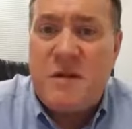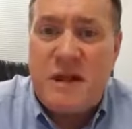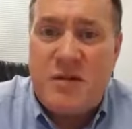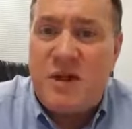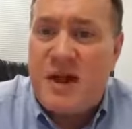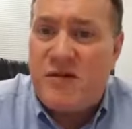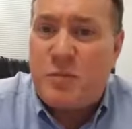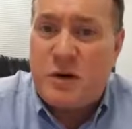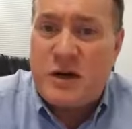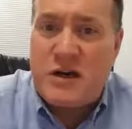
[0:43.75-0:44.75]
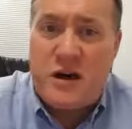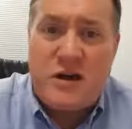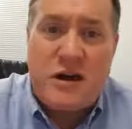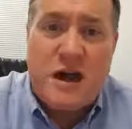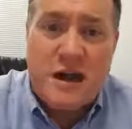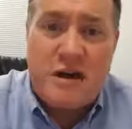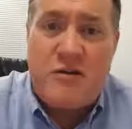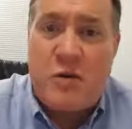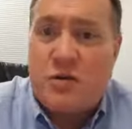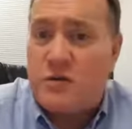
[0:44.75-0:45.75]
They have a pretty darn good idea
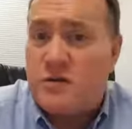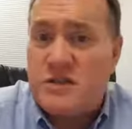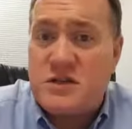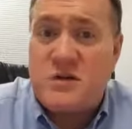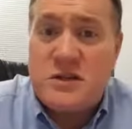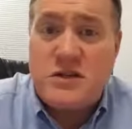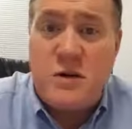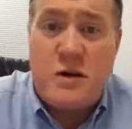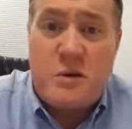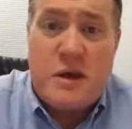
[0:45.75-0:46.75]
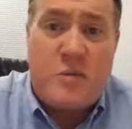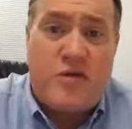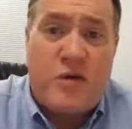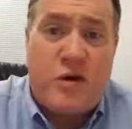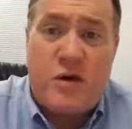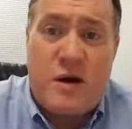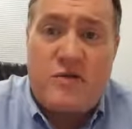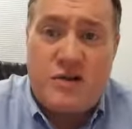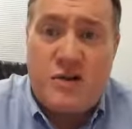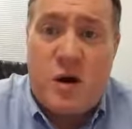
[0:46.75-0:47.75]
of what the result is going to be before you
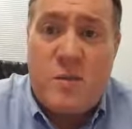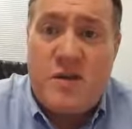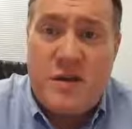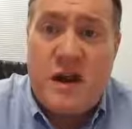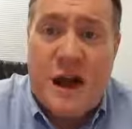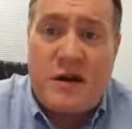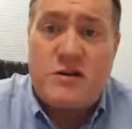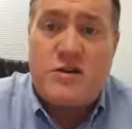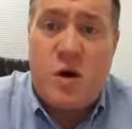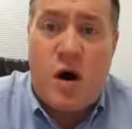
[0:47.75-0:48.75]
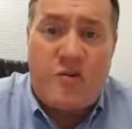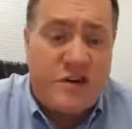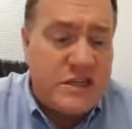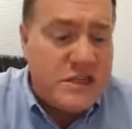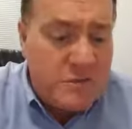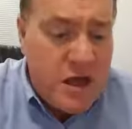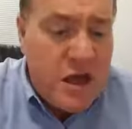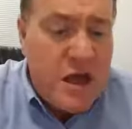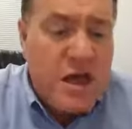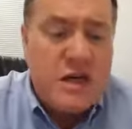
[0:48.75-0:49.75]
ever show up in the doctor's office.
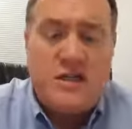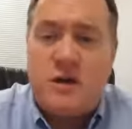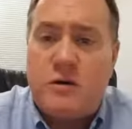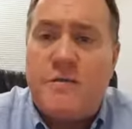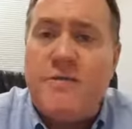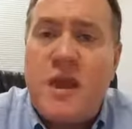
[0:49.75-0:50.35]
So